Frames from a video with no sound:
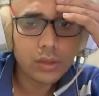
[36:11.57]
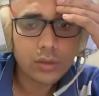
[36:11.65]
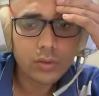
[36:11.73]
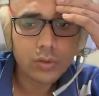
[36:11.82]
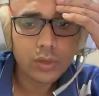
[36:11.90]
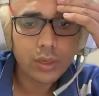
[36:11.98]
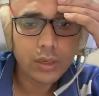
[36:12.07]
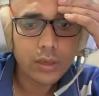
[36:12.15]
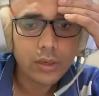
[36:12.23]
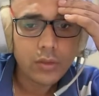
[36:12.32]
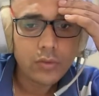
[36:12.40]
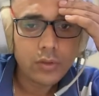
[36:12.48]
Okay,
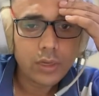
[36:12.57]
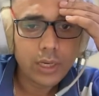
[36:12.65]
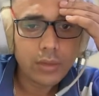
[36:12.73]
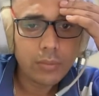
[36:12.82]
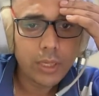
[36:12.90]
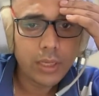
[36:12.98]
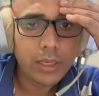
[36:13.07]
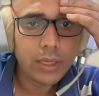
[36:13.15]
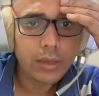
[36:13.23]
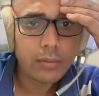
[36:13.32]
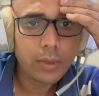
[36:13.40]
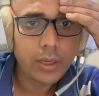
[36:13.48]
so let me
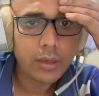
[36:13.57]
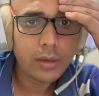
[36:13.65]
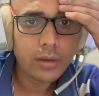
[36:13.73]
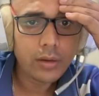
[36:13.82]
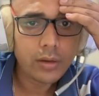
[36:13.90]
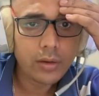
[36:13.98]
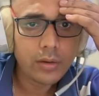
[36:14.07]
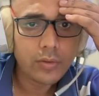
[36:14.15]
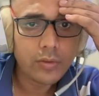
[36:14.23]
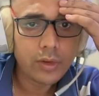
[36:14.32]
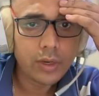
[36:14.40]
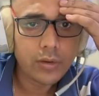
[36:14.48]
came here,
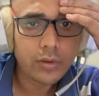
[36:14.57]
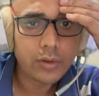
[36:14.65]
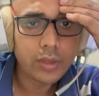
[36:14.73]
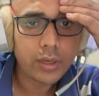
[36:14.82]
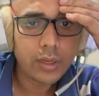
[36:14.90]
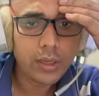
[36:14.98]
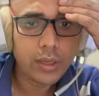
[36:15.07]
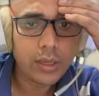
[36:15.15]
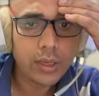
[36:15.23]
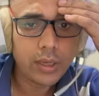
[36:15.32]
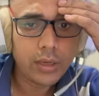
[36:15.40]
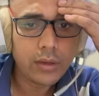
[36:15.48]
try to
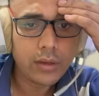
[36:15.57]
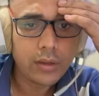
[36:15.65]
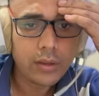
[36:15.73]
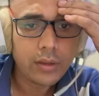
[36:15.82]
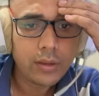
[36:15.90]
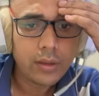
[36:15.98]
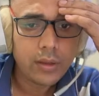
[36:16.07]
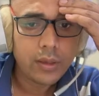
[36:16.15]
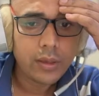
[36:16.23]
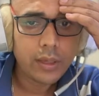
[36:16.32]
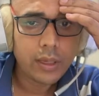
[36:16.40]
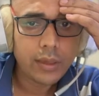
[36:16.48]
create
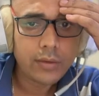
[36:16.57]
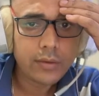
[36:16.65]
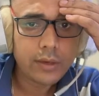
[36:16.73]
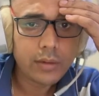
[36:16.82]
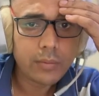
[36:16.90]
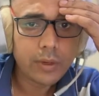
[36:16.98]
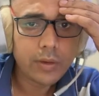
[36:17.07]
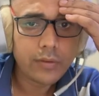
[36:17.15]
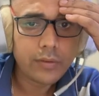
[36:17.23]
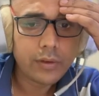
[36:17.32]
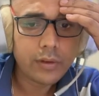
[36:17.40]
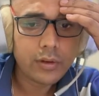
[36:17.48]
extra
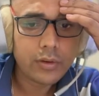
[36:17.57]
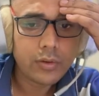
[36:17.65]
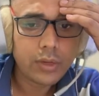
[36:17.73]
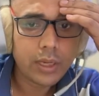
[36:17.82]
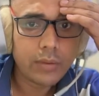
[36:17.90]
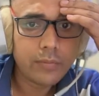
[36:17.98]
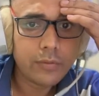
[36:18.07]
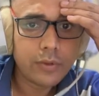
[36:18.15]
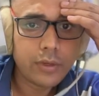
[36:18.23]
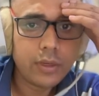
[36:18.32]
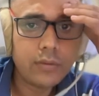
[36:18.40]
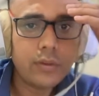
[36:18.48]
pressure,
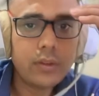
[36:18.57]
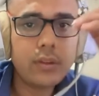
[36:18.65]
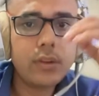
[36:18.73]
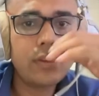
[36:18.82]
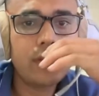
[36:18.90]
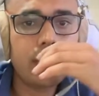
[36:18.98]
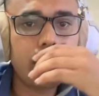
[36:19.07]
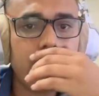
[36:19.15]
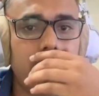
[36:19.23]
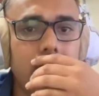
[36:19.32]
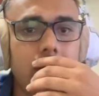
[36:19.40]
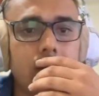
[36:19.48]
capturing with this and
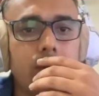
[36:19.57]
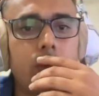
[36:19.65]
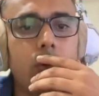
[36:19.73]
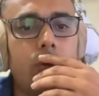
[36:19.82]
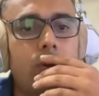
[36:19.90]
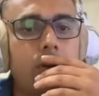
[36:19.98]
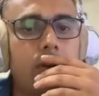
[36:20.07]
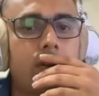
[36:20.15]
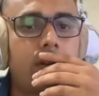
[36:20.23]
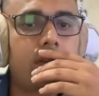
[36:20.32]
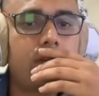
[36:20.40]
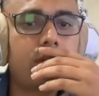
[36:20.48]
double support
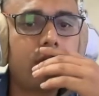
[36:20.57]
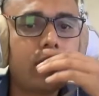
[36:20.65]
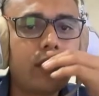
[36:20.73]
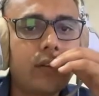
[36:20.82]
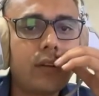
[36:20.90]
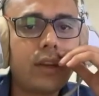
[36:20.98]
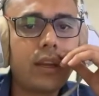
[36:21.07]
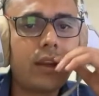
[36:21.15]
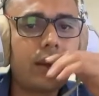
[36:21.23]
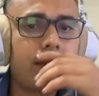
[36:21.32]
after this try.